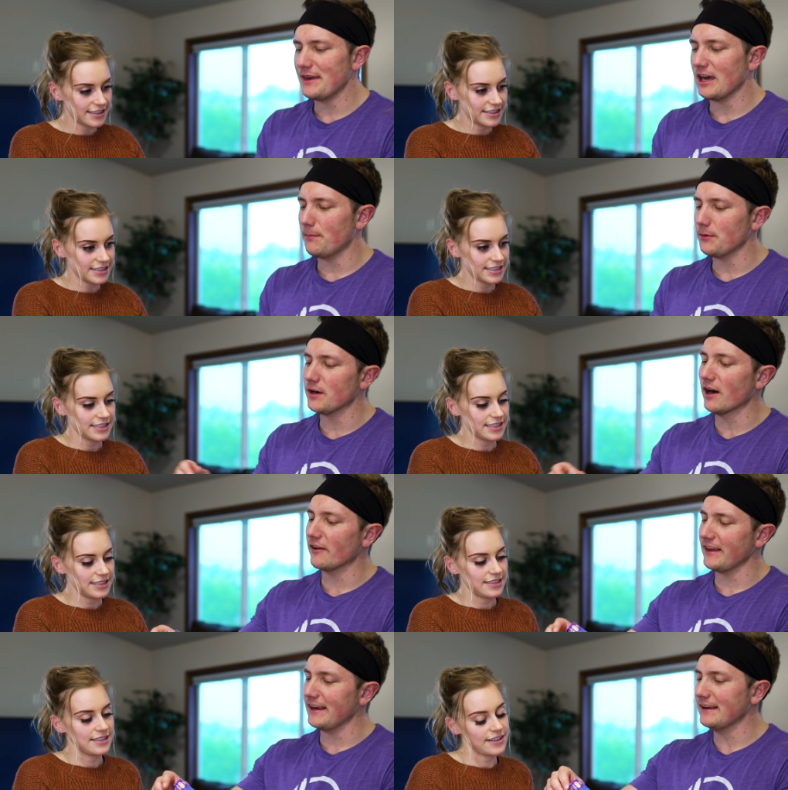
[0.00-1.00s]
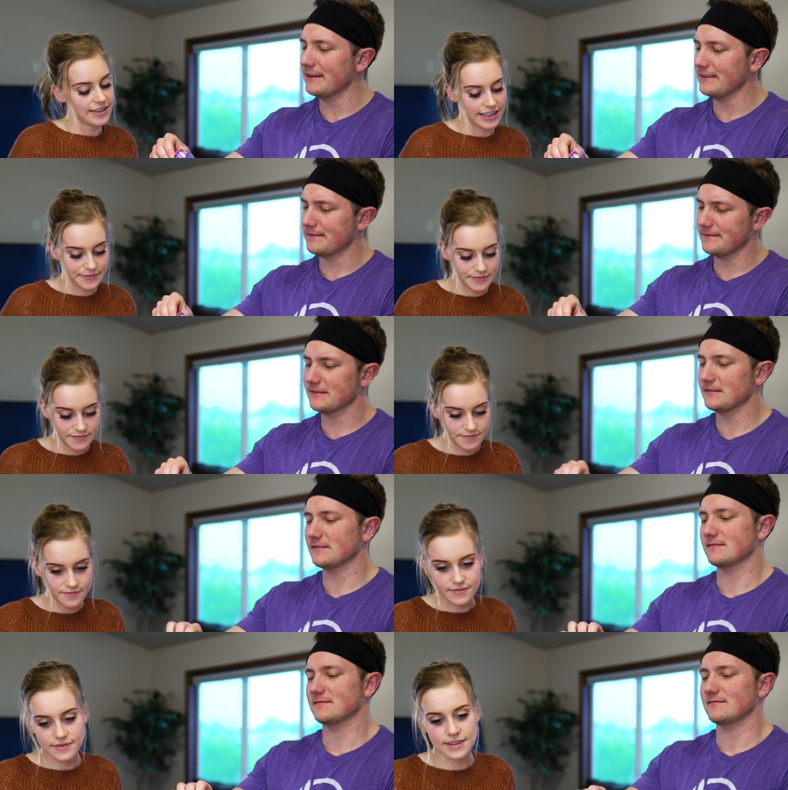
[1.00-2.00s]
Speaker 1: me help you, darling. Okay.
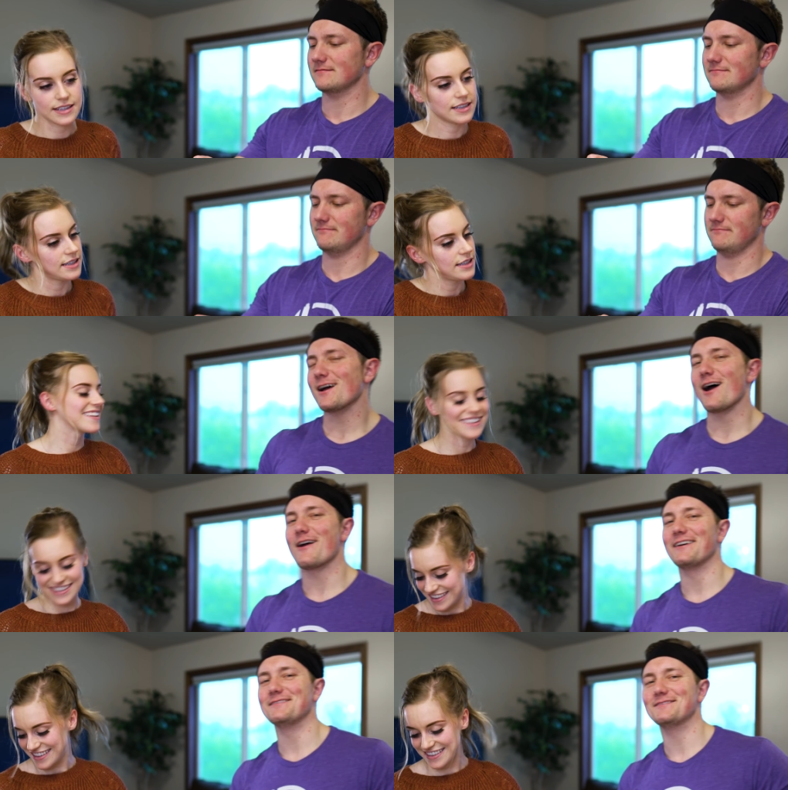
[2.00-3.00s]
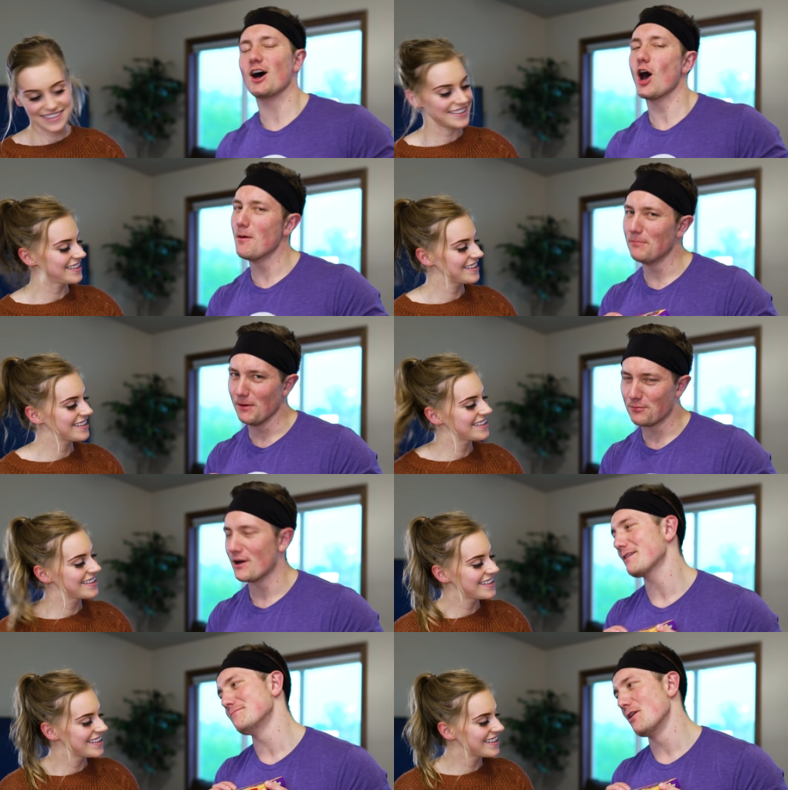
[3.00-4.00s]
All right, humble
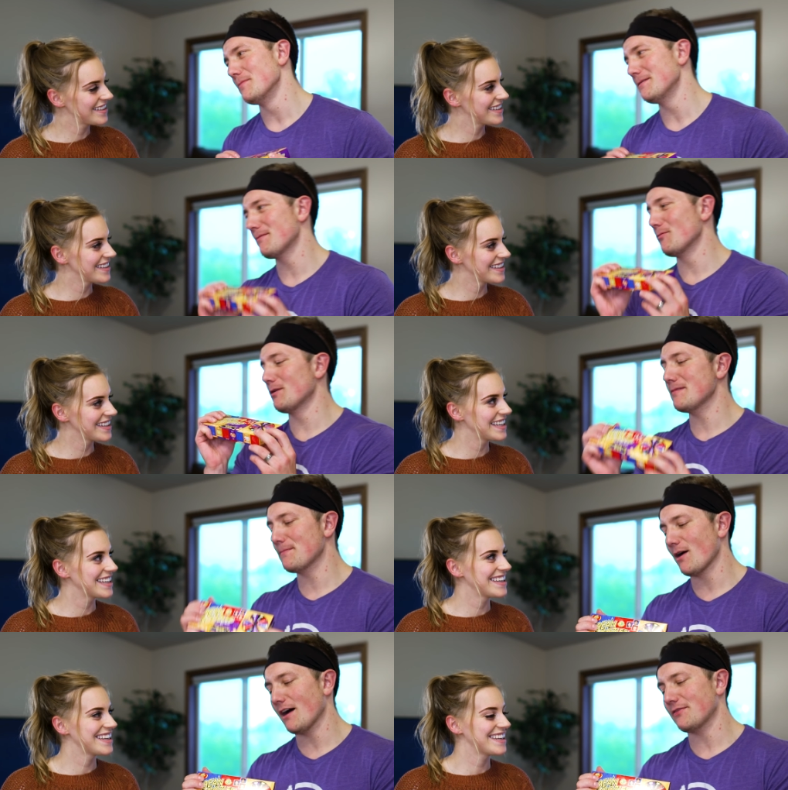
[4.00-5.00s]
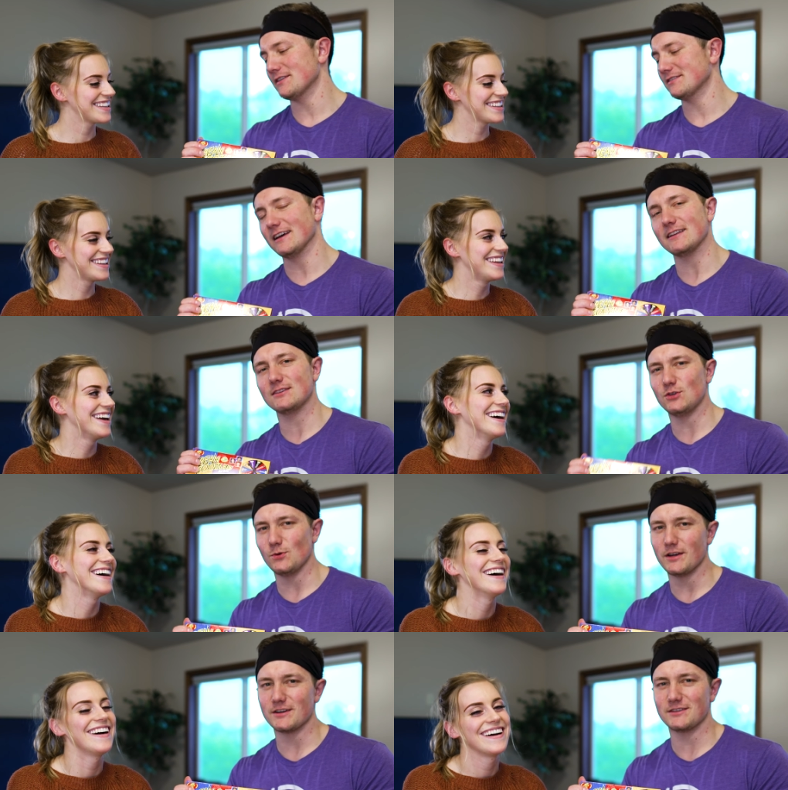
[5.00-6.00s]
brag moment. But when we bought this like
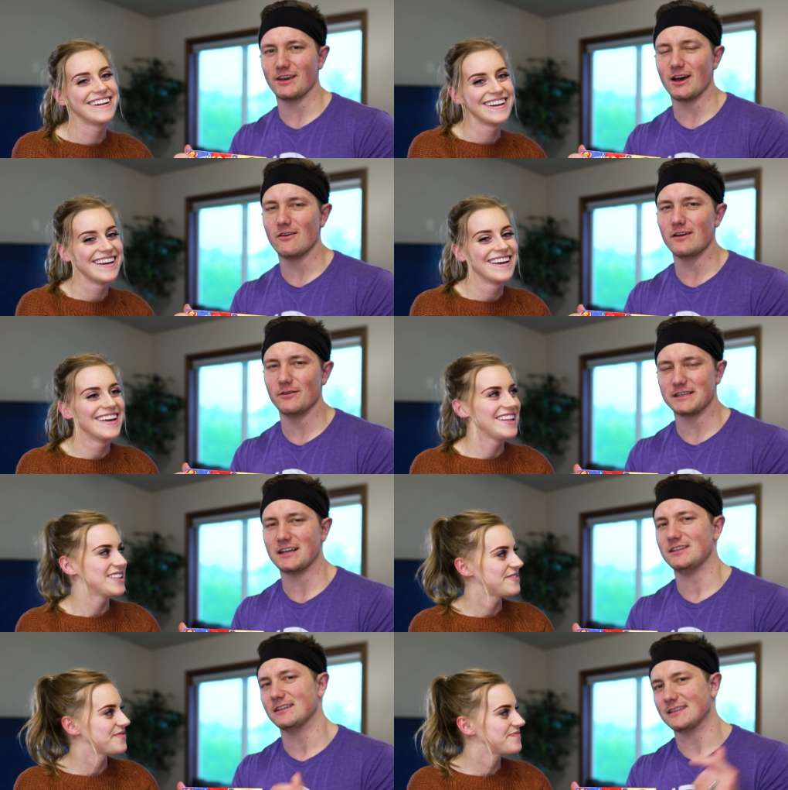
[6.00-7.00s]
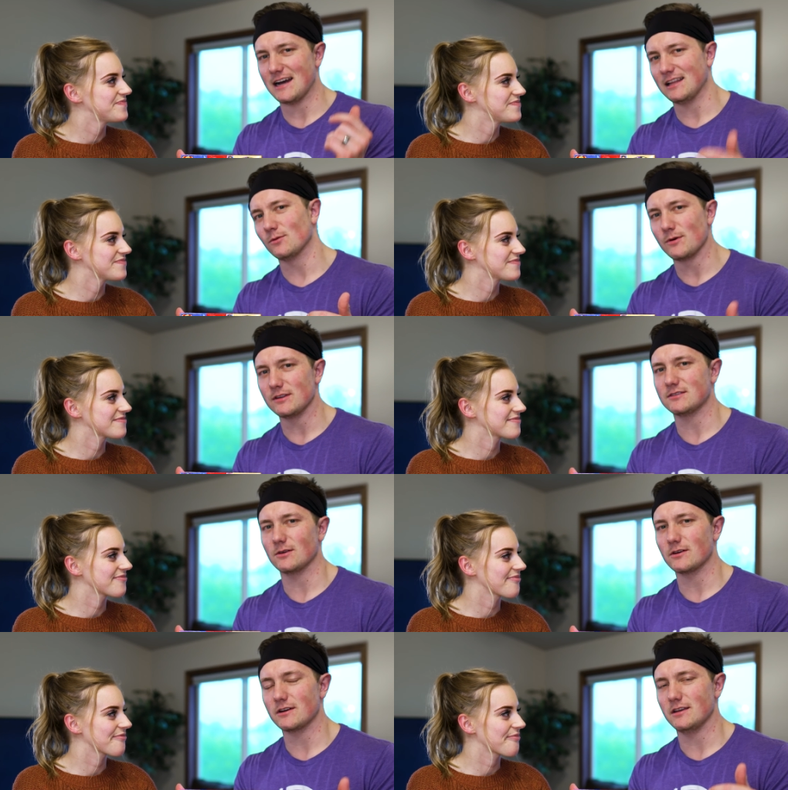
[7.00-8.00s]
two uh-huh. years ago, it was actually at the Halloween
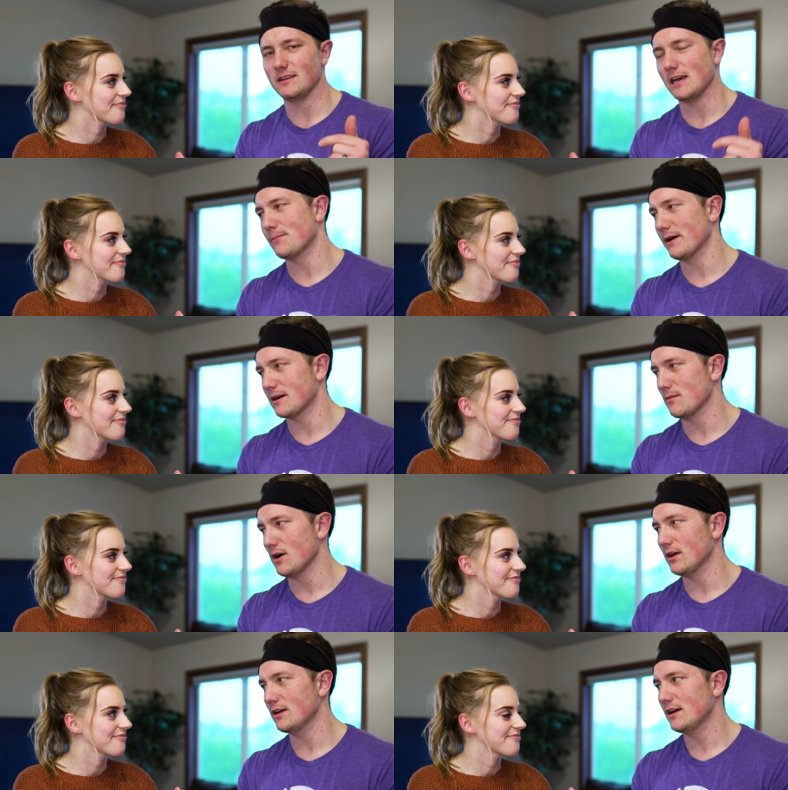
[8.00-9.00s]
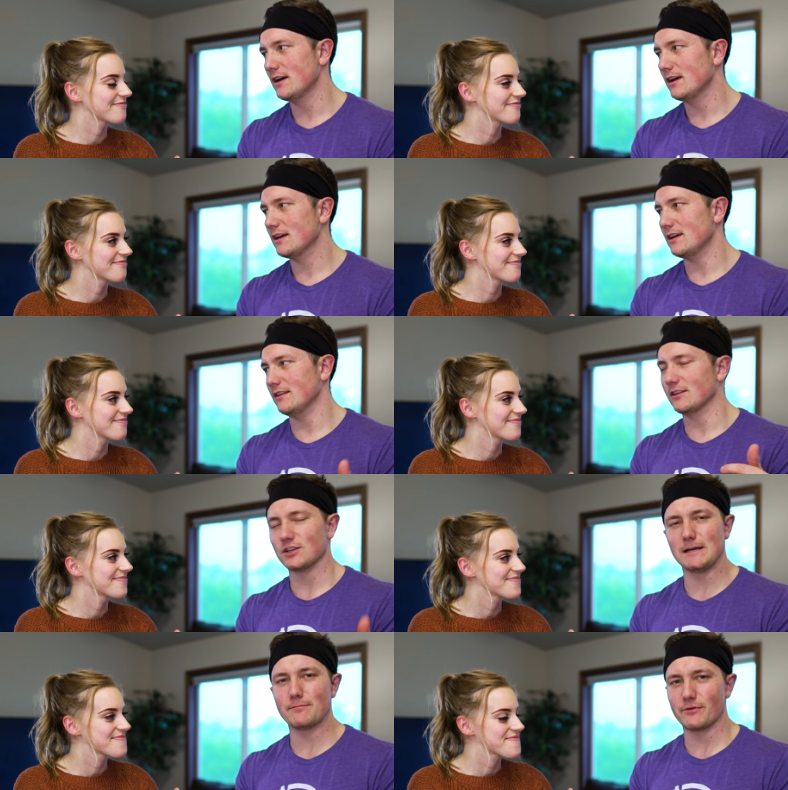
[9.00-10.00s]
store in the Empire Mall, in like
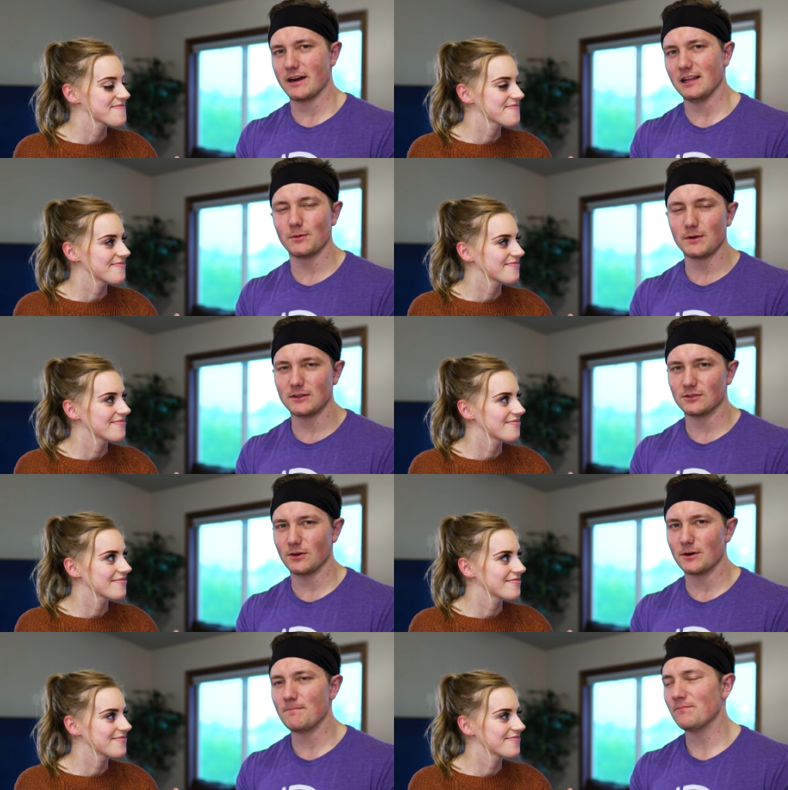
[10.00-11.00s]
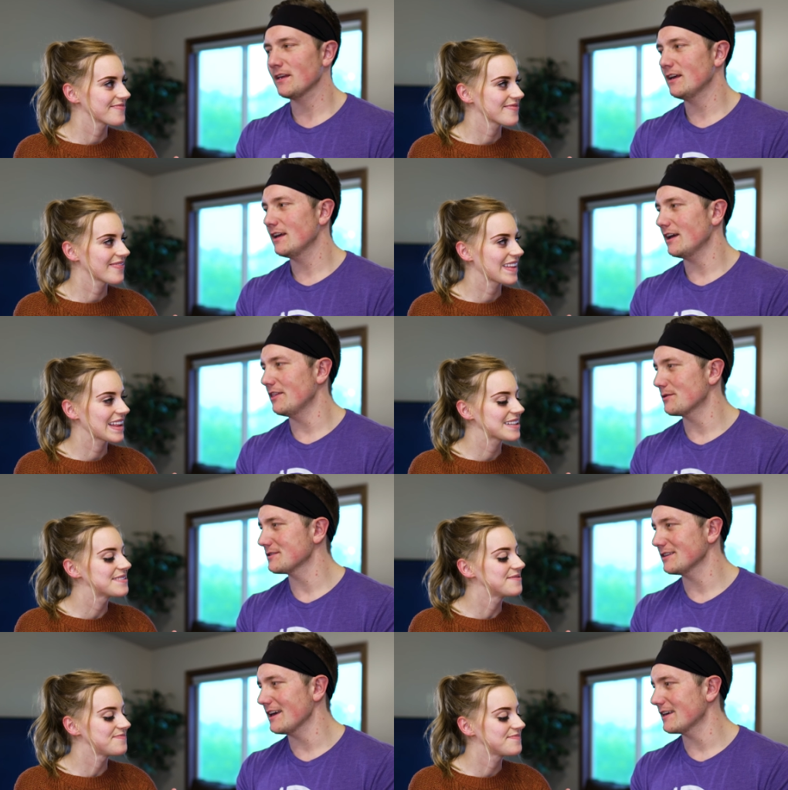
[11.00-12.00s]
a temporary Halloween store, and there
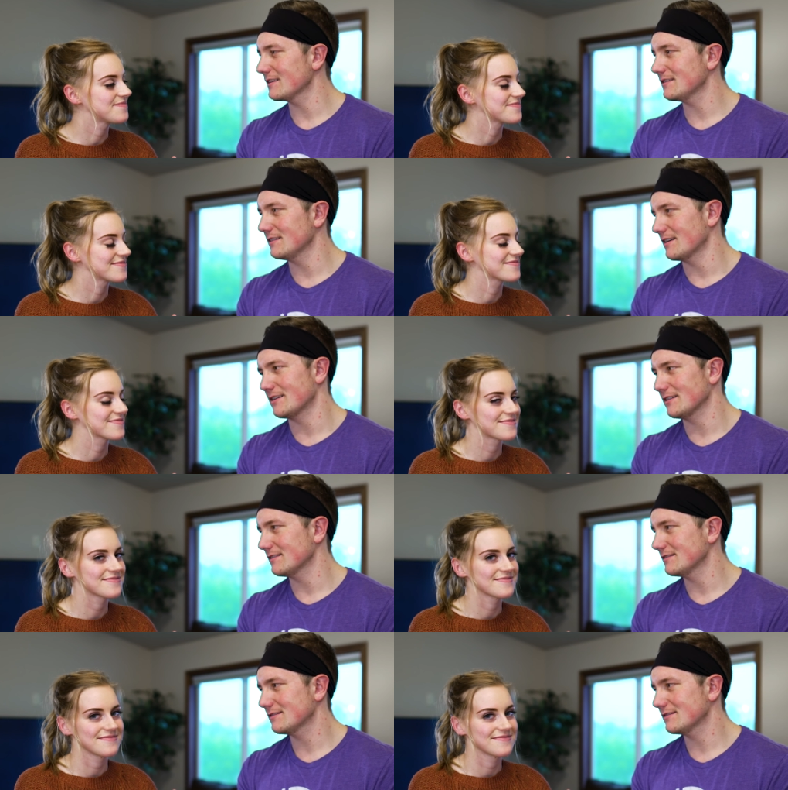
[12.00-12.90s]
was like I don't know